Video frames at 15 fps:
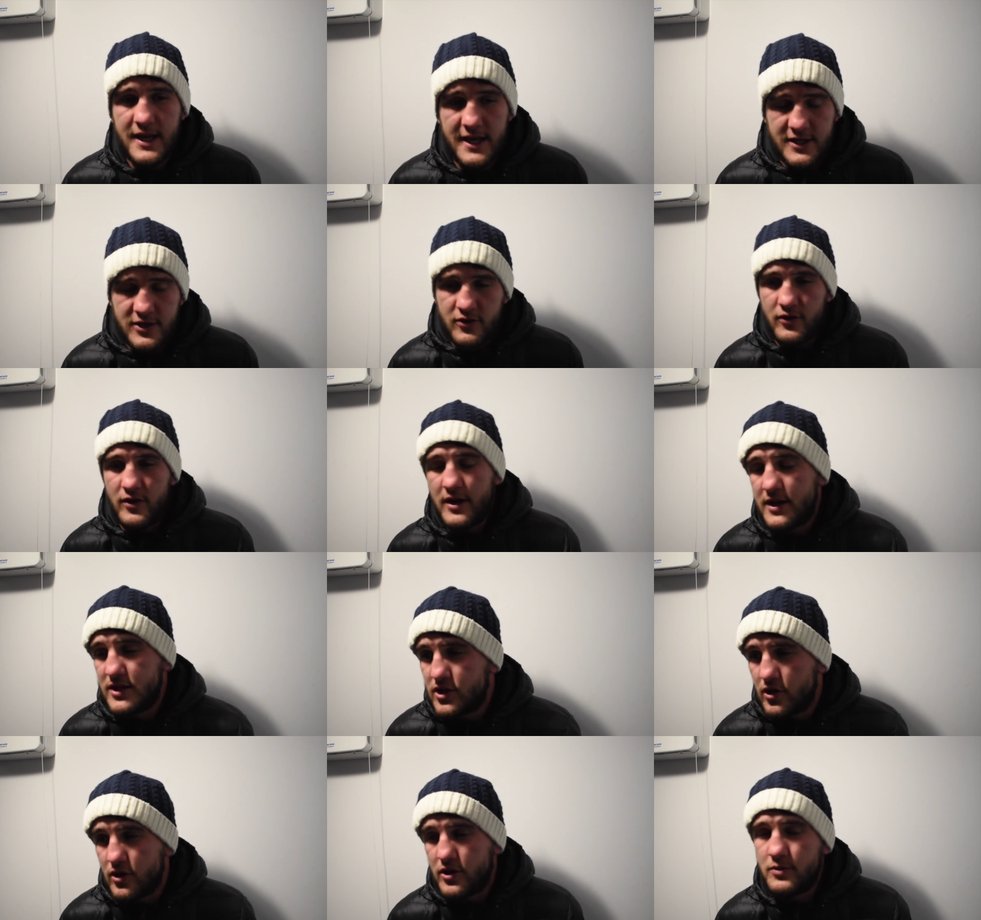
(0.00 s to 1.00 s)
It's good
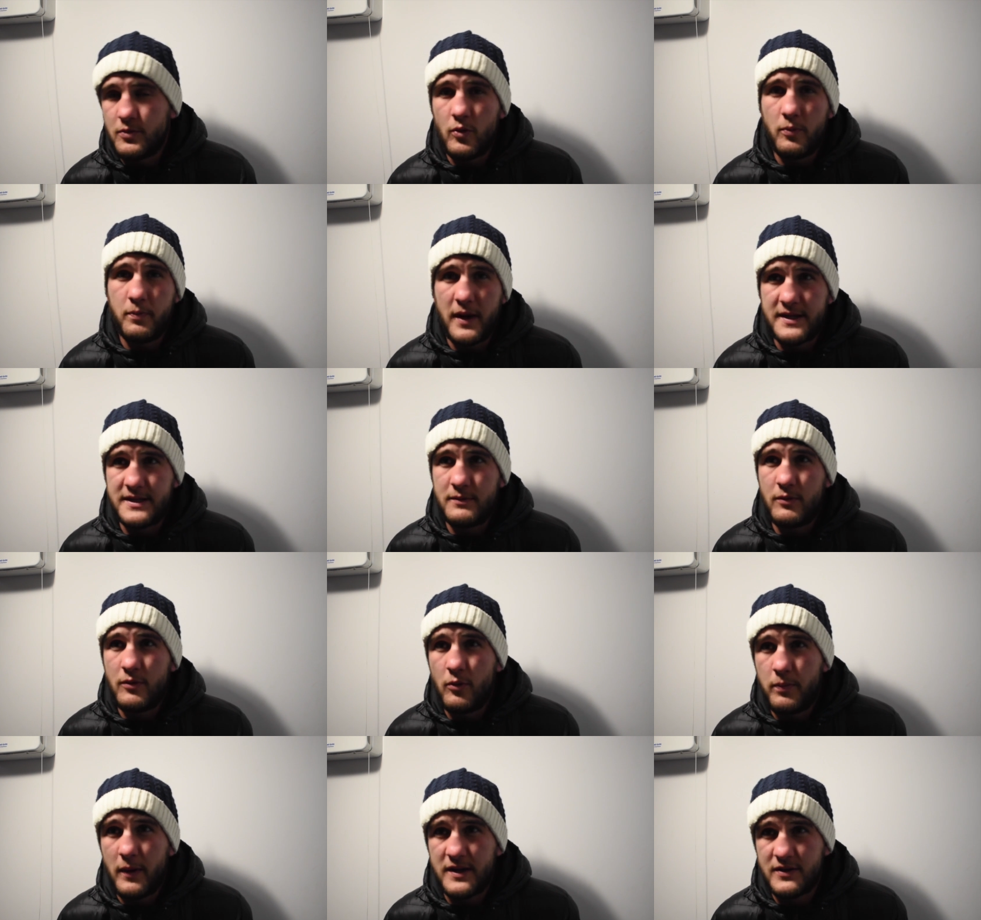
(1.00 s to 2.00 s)
because we're all buzzing, we
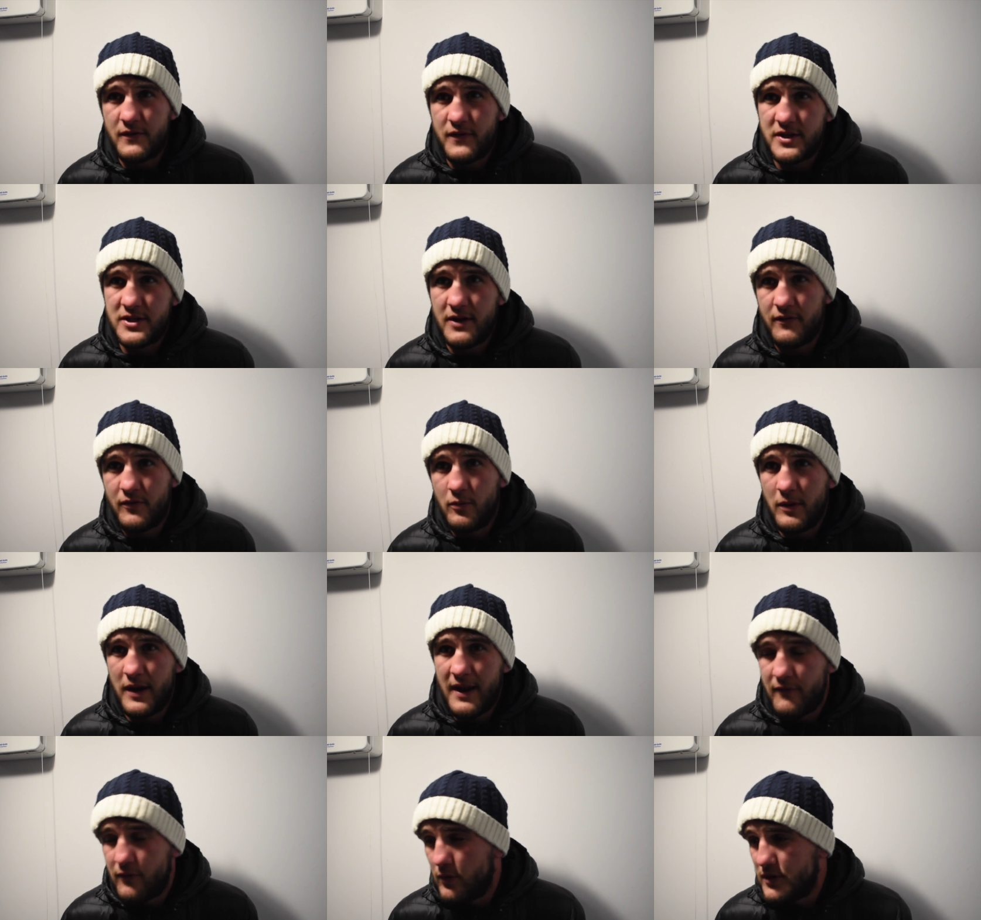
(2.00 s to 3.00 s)
all buzz off each other, and when
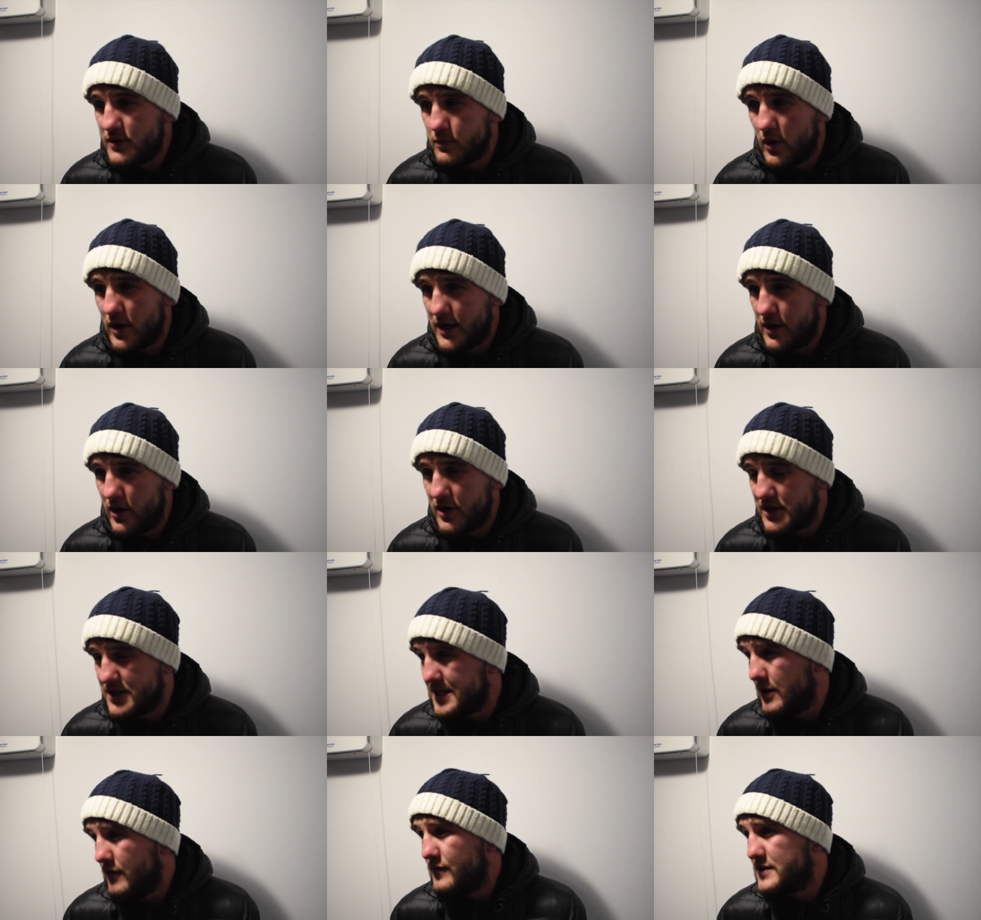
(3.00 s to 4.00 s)
everyone's working on, you
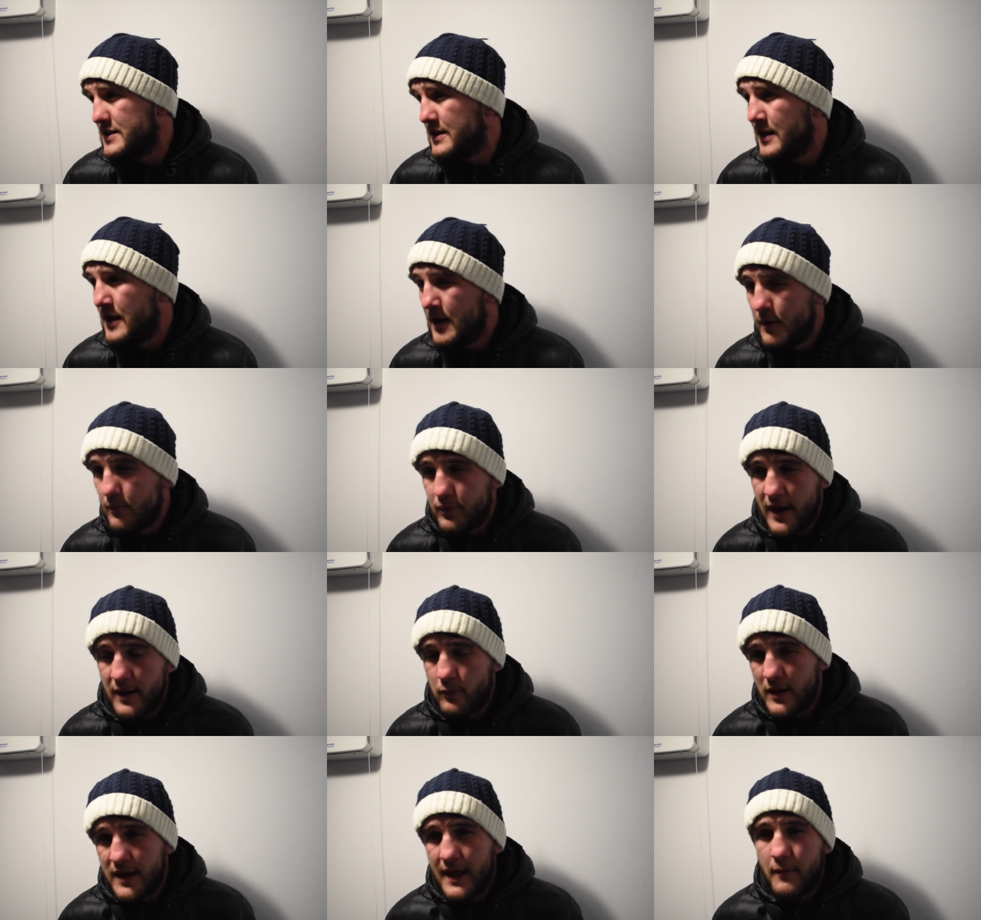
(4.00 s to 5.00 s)
see obviously
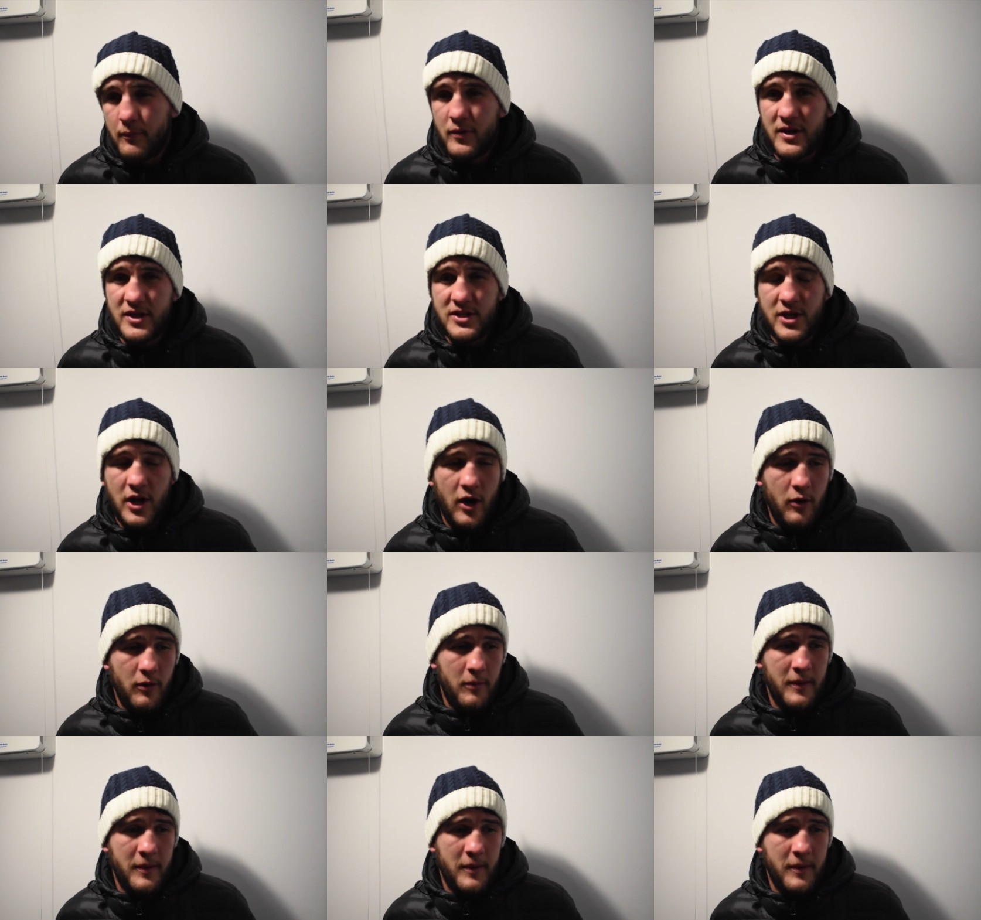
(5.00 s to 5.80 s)
Brad winning that British title.